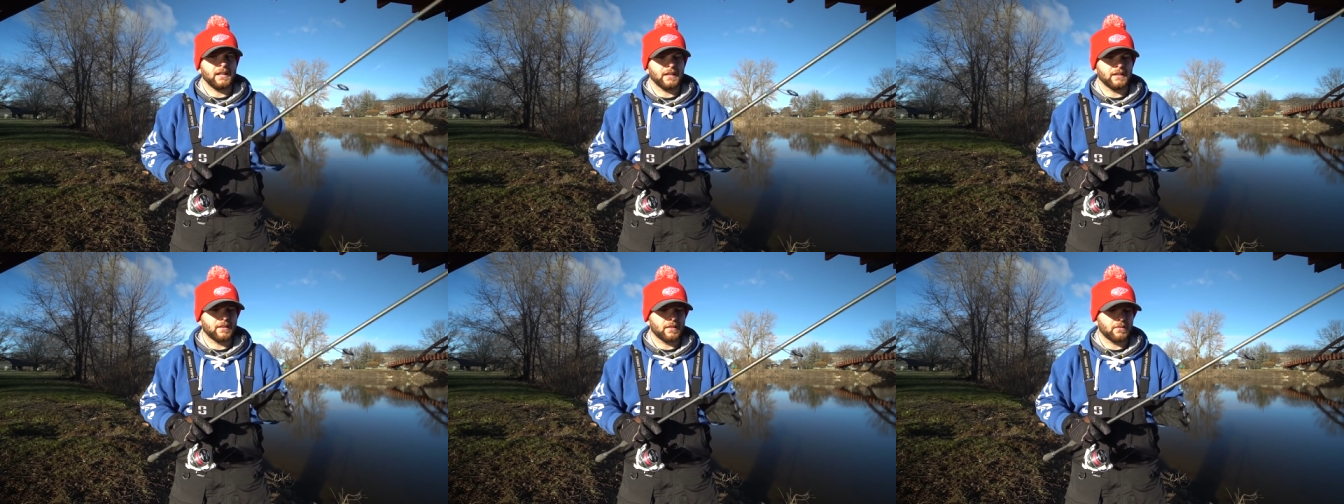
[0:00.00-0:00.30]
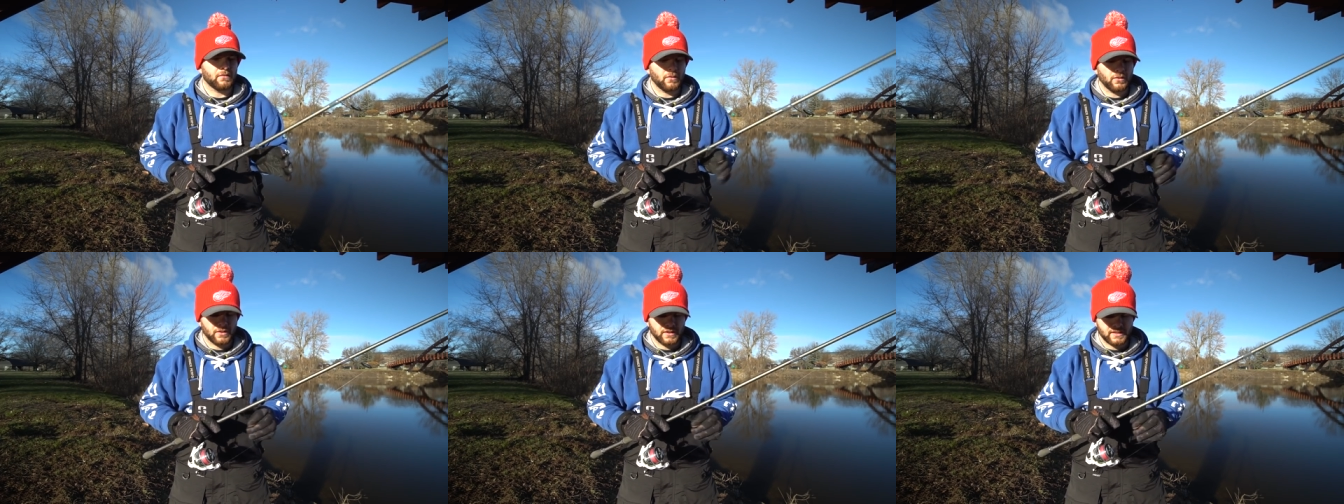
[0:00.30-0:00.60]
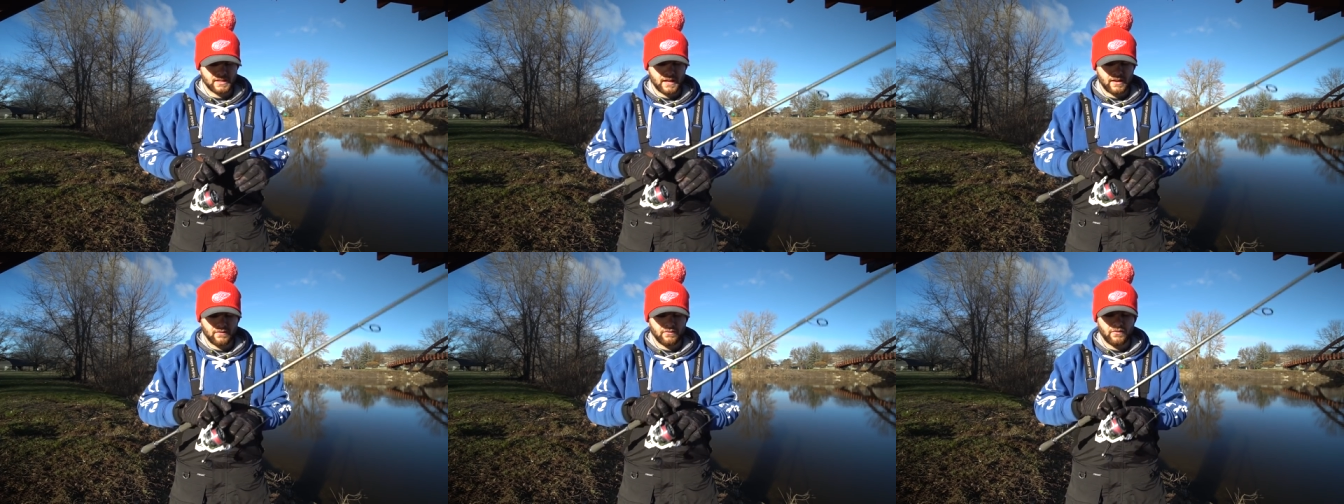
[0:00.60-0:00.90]
like to throw
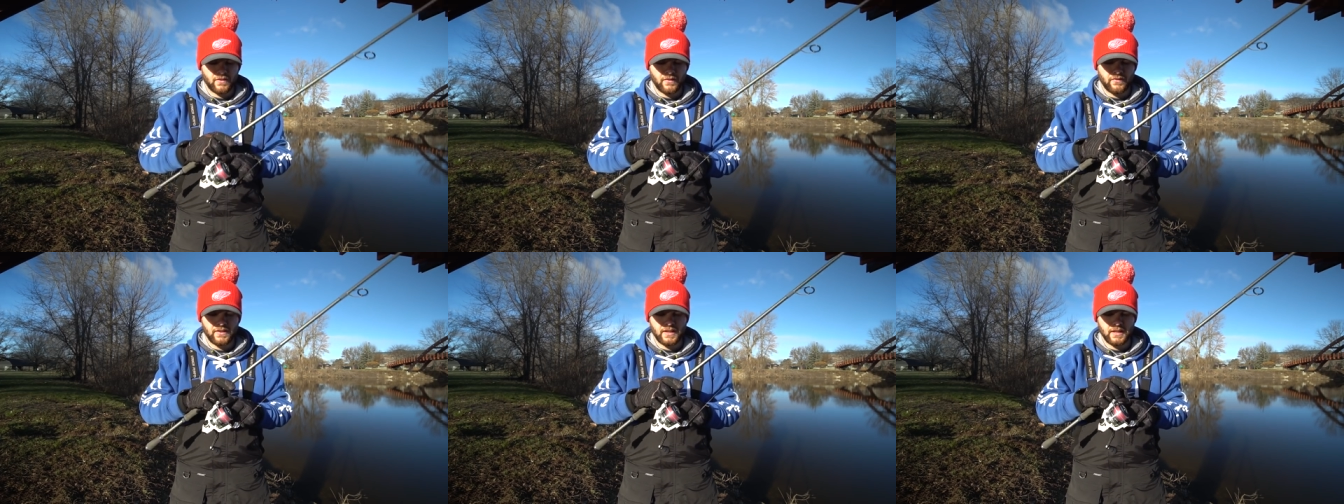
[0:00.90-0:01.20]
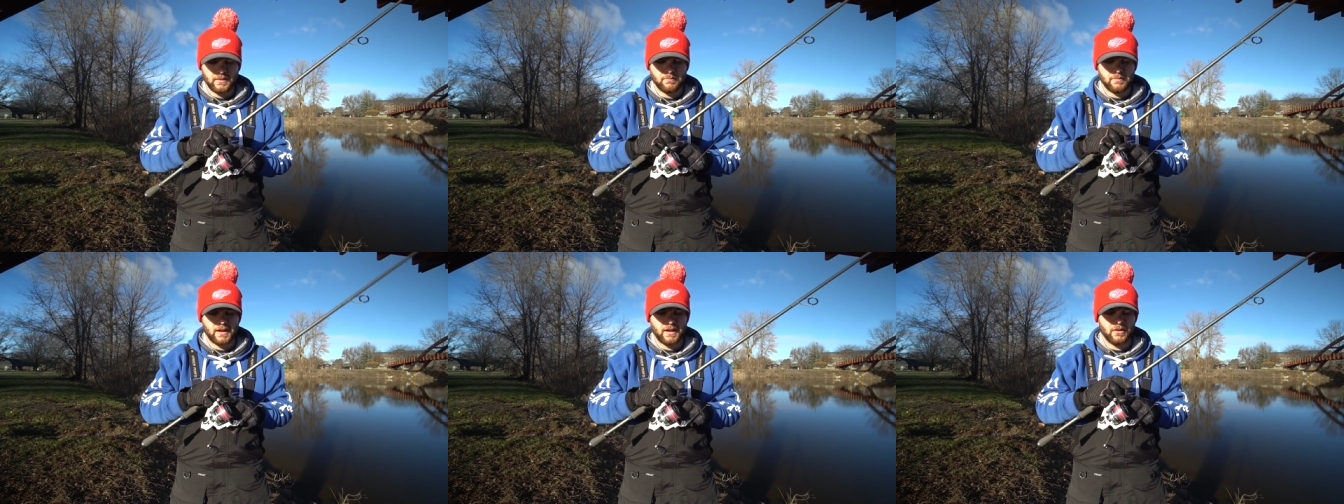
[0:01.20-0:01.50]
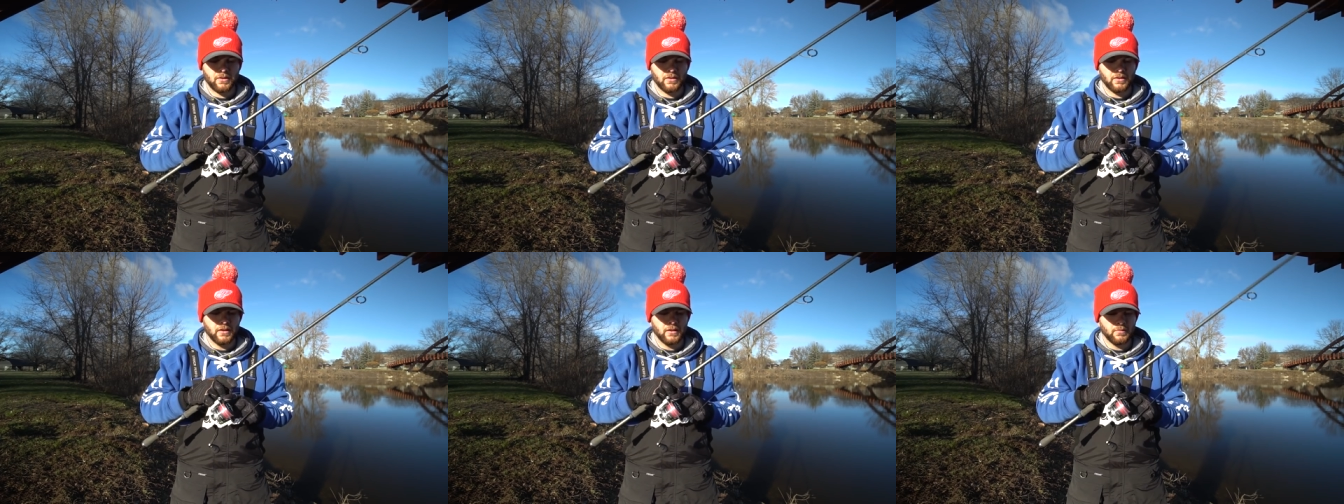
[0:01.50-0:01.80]
this on. 15
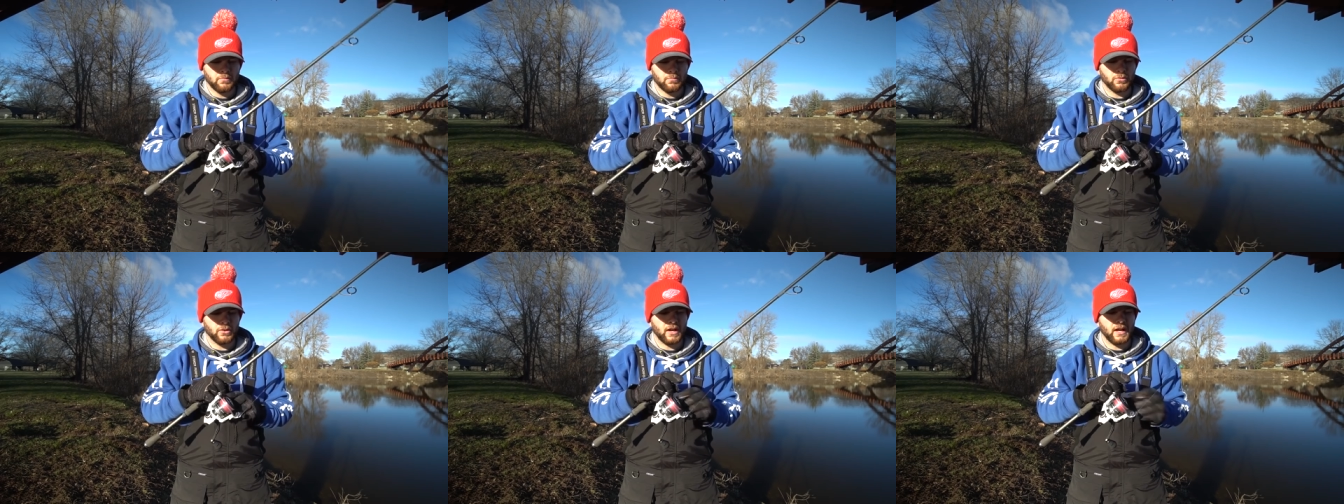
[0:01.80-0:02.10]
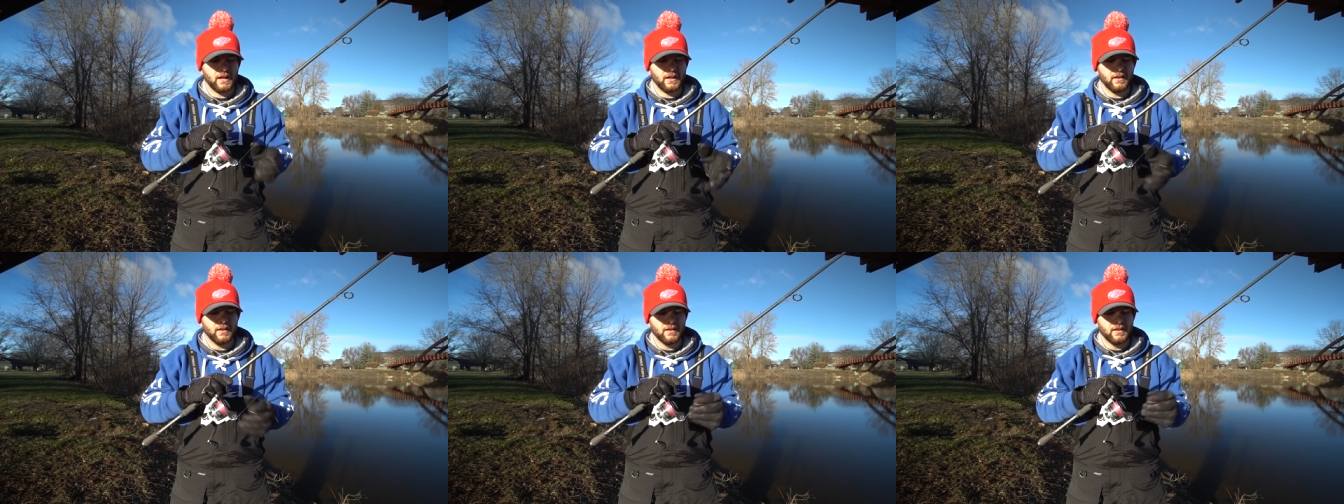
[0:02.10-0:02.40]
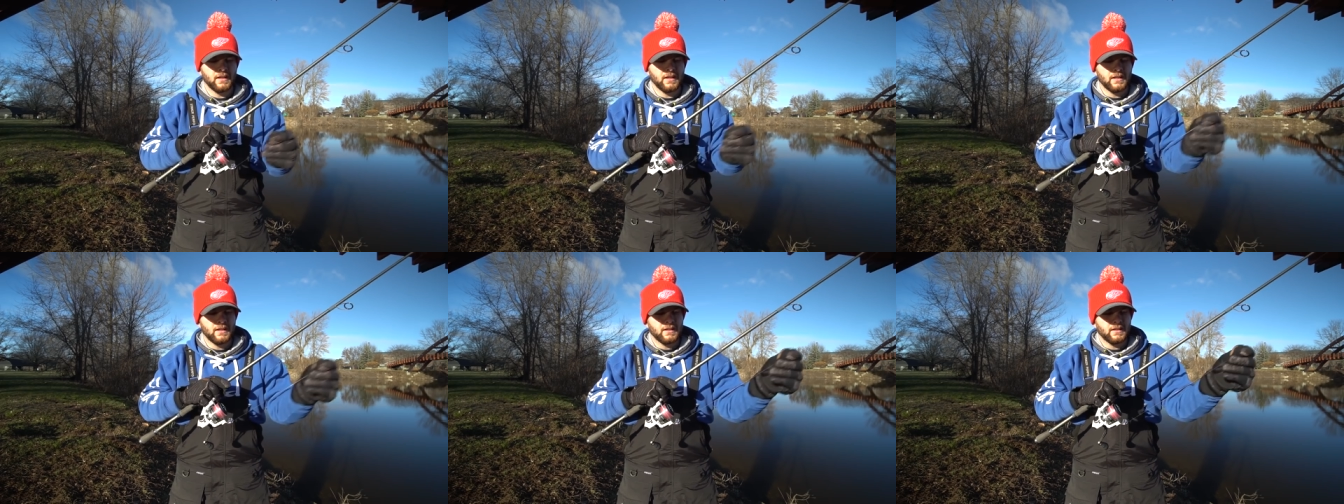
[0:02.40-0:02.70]
pound braid
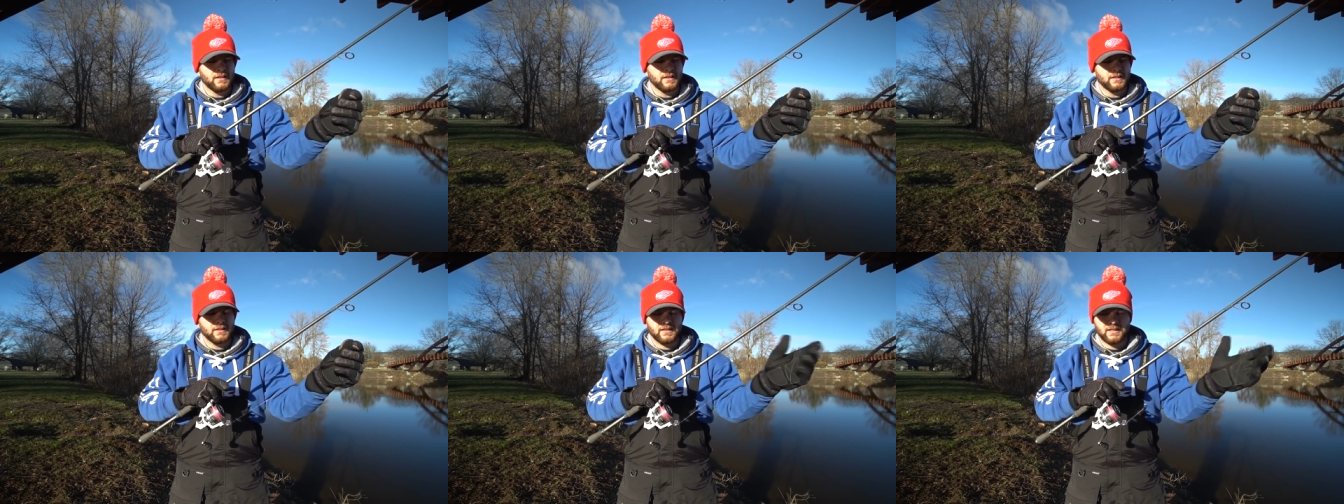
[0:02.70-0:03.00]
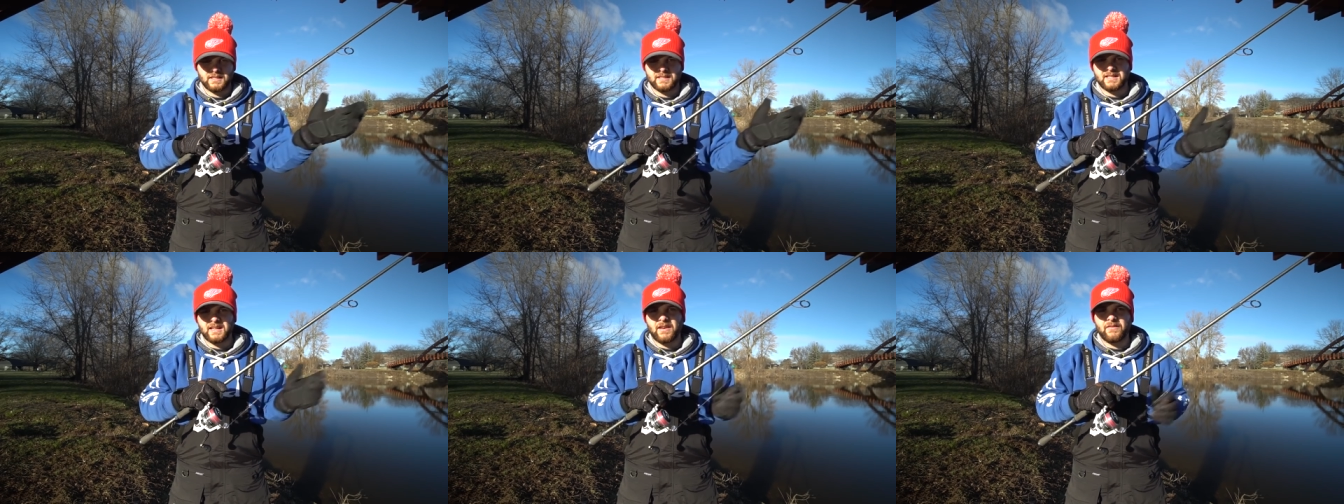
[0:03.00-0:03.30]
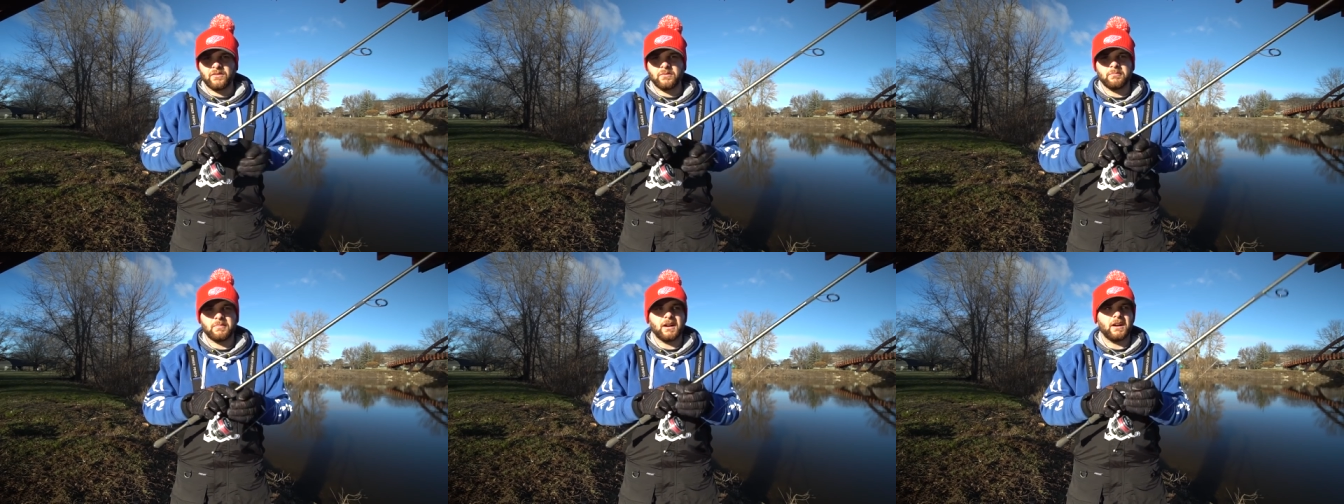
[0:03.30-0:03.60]
to
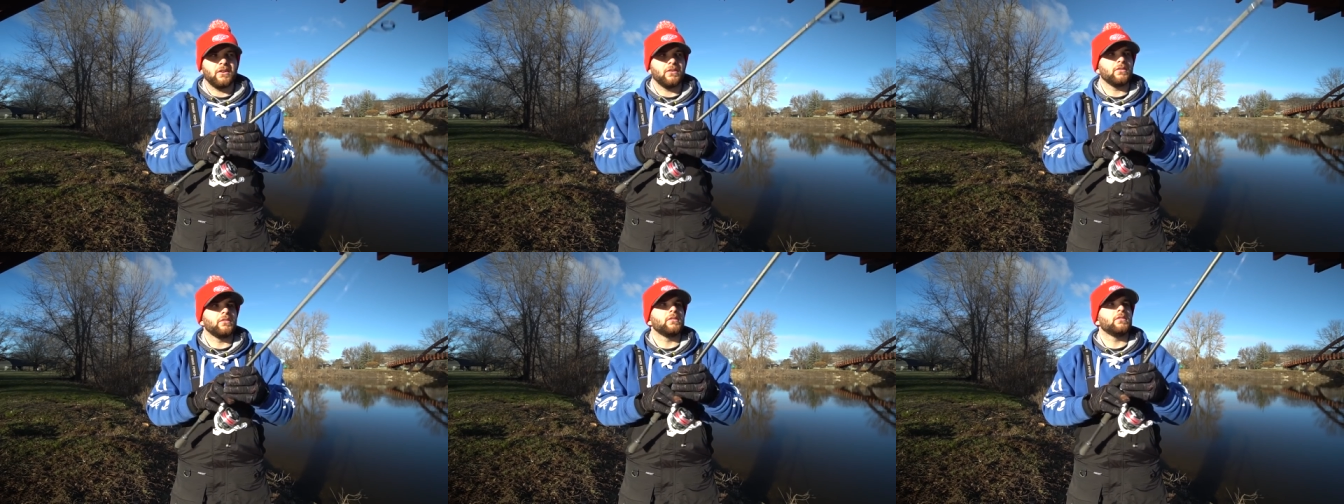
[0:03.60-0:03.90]
7 pound